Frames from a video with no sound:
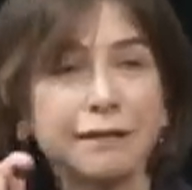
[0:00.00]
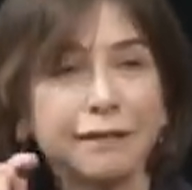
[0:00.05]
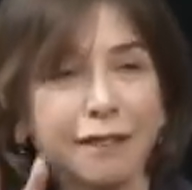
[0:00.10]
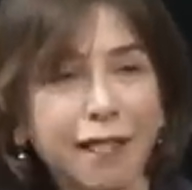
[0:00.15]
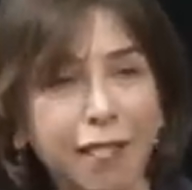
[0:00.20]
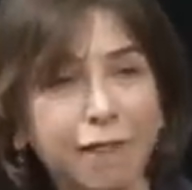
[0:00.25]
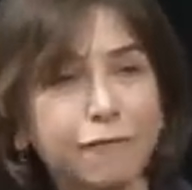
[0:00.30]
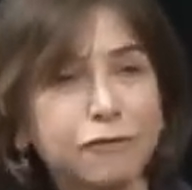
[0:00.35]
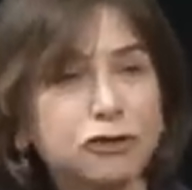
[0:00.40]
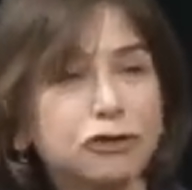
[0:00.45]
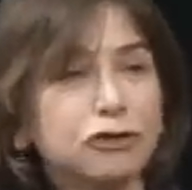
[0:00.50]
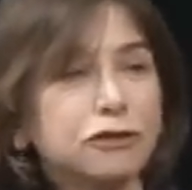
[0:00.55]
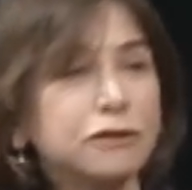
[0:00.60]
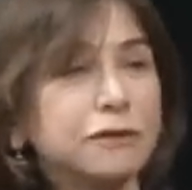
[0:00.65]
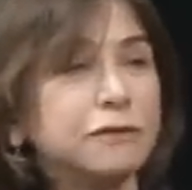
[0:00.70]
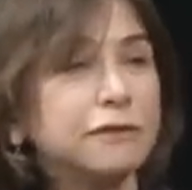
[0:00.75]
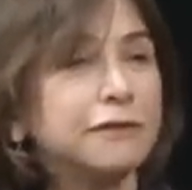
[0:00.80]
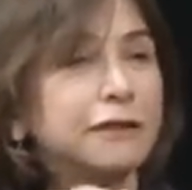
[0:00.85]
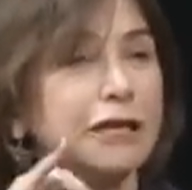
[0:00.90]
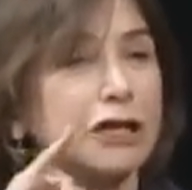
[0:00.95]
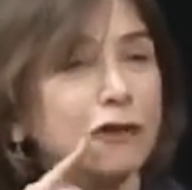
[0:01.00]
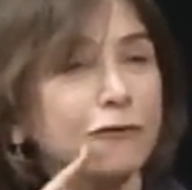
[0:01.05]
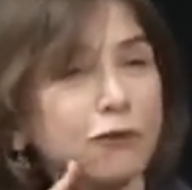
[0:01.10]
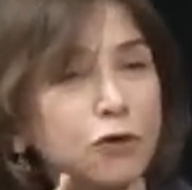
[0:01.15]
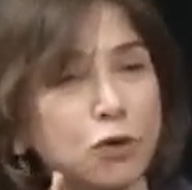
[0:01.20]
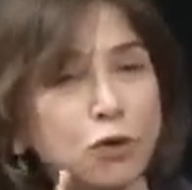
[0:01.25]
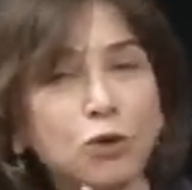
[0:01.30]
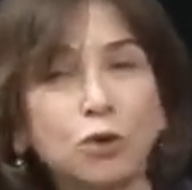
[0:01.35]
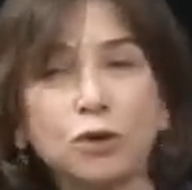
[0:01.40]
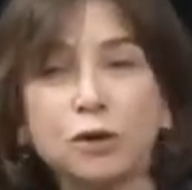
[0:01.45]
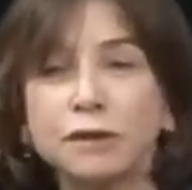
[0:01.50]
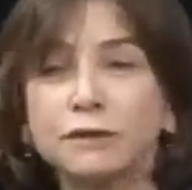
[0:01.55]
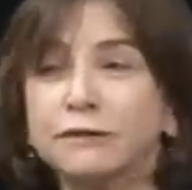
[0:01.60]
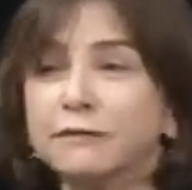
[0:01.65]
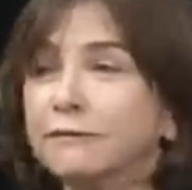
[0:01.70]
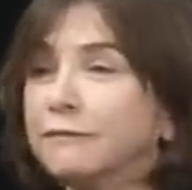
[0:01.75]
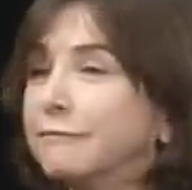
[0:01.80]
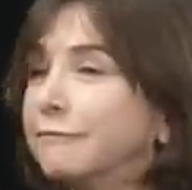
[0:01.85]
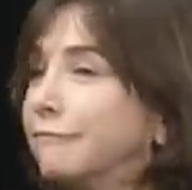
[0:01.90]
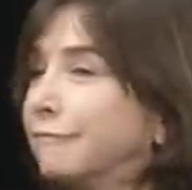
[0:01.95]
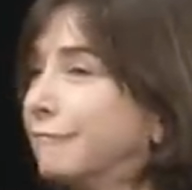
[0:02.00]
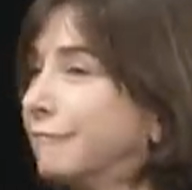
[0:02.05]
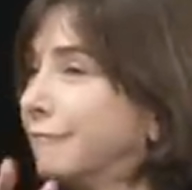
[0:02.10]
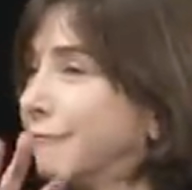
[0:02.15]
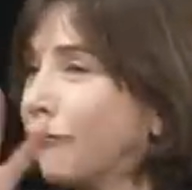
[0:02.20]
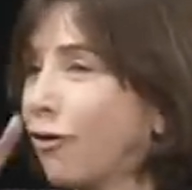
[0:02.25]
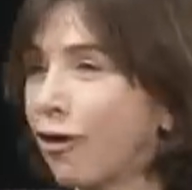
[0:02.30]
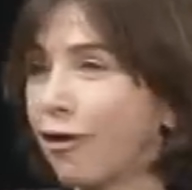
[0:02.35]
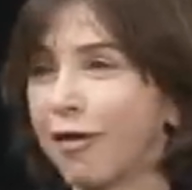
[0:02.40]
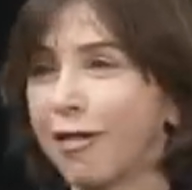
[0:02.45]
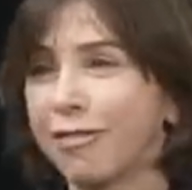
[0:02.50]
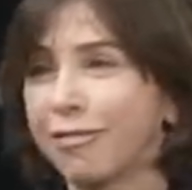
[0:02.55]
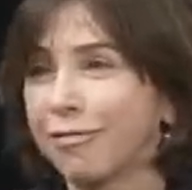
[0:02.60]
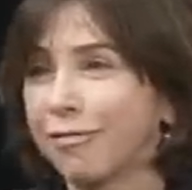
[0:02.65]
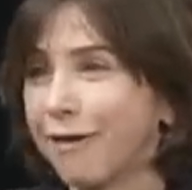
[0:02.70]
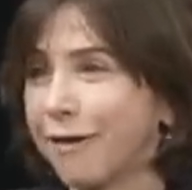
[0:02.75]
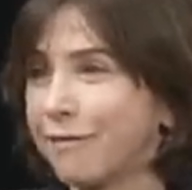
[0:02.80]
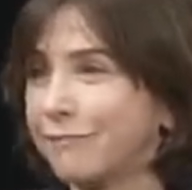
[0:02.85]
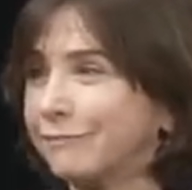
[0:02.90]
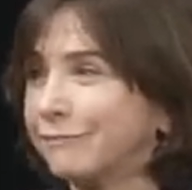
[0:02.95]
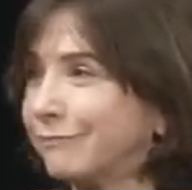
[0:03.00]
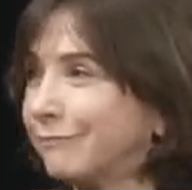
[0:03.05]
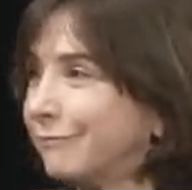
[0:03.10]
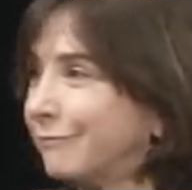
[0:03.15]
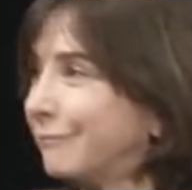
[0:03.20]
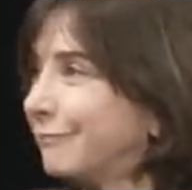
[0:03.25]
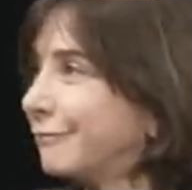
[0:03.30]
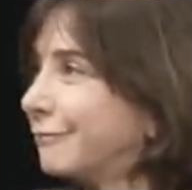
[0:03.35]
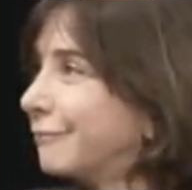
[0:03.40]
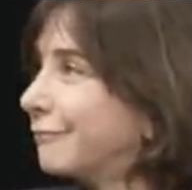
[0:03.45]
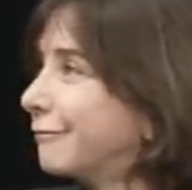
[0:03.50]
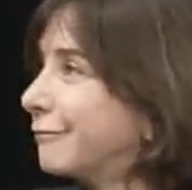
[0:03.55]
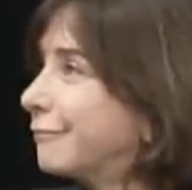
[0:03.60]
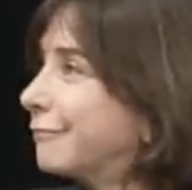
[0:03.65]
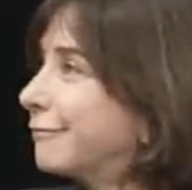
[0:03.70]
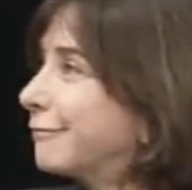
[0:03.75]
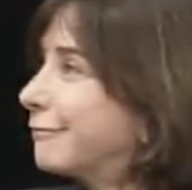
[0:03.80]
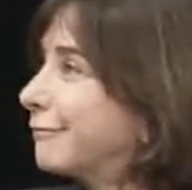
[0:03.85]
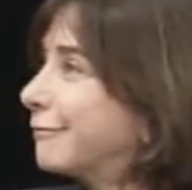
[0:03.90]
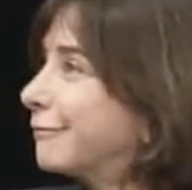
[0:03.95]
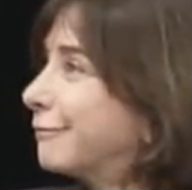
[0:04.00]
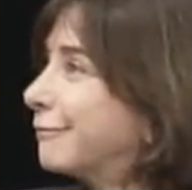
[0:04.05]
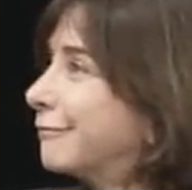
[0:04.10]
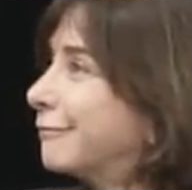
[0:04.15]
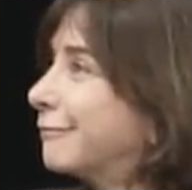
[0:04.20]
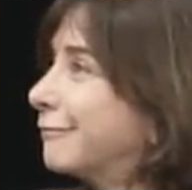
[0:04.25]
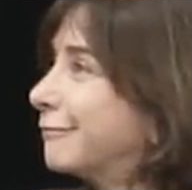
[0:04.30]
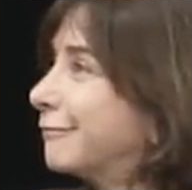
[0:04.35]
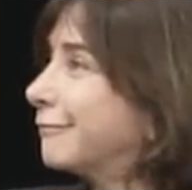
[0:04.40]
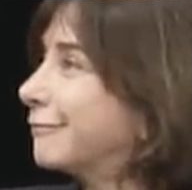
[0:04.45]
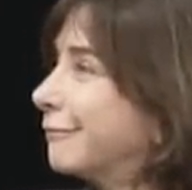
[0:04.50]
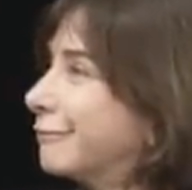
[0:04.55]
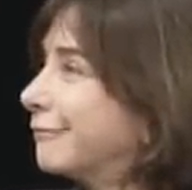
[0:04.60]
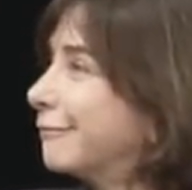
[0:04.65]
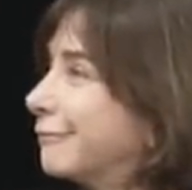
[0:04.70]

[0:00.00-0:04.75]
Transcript: I worked with the newspapers, the television, I was involved with interviews and all of